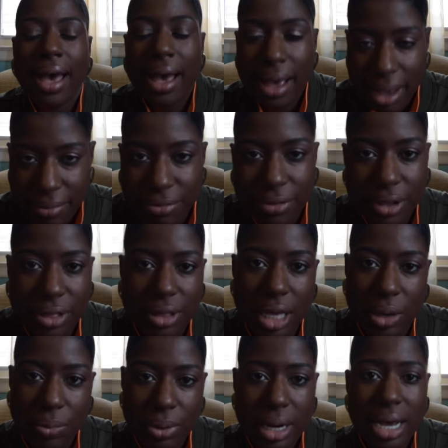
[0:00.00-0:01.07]

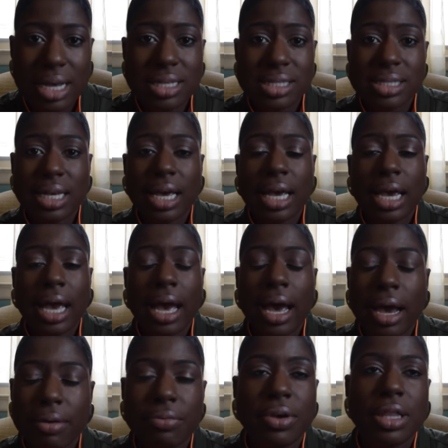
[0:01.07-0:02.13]
everything. When I say
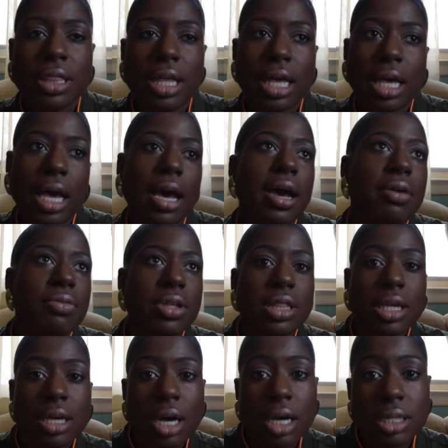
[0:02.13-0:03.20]
everything
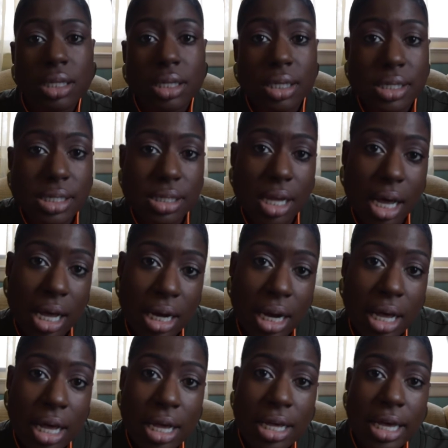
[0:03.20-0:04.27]
under the sun,
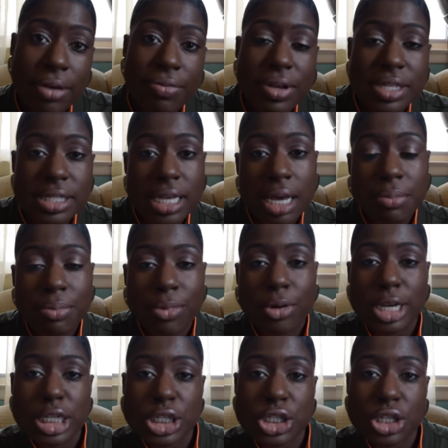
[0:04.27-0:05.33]
if it said
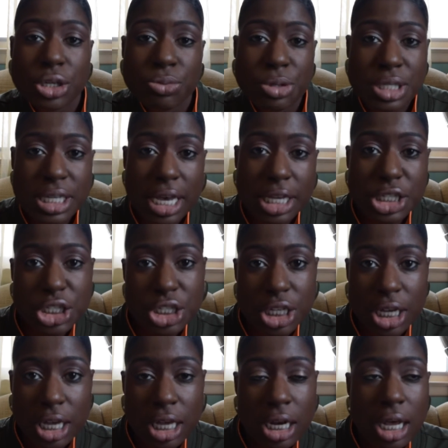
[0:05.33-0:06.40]
moisture
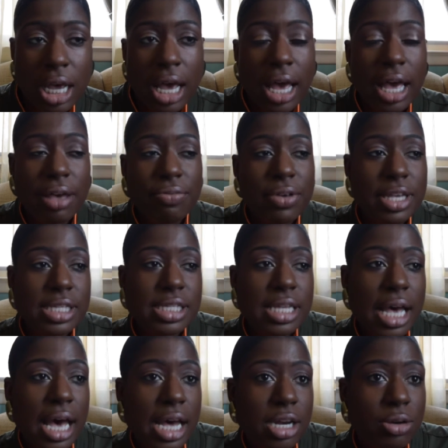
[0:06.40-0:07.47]
retention, if it
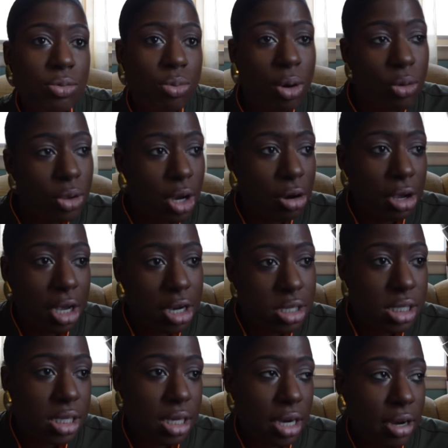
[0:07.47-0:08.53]
said grow your hair
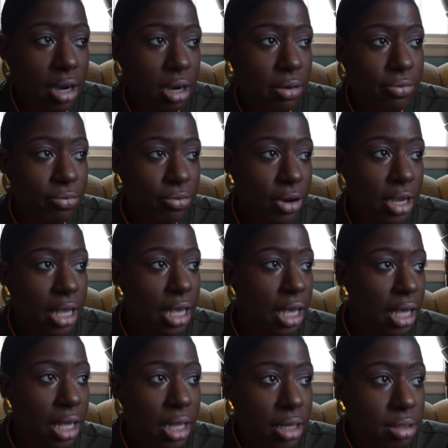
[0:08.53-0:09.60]
to your
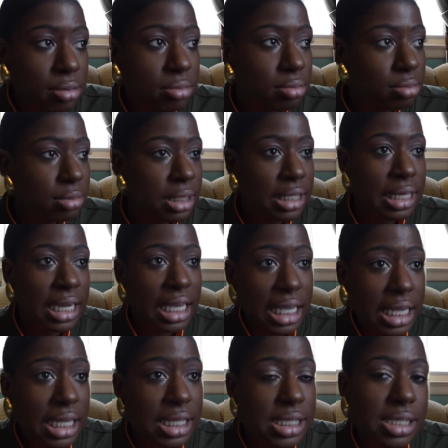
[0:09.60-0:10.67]
freaking
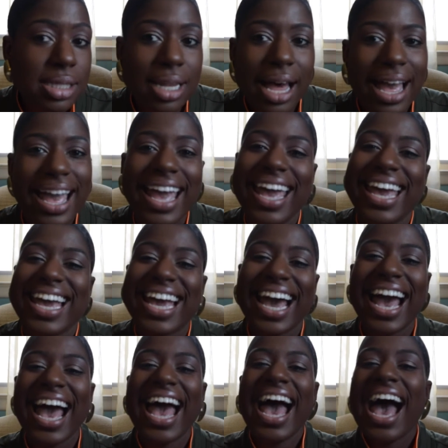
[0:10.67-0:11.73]
knees, like,
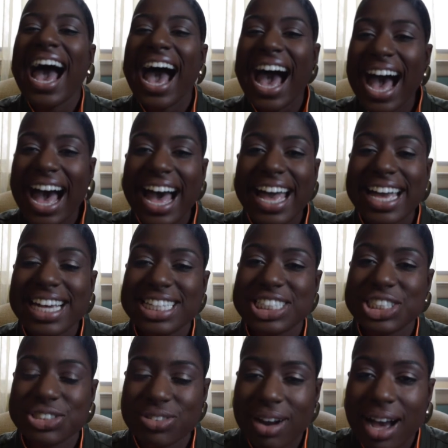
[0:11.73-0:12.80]
I
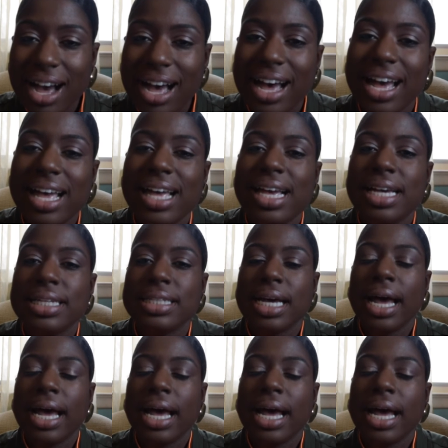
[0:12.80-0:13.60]
tried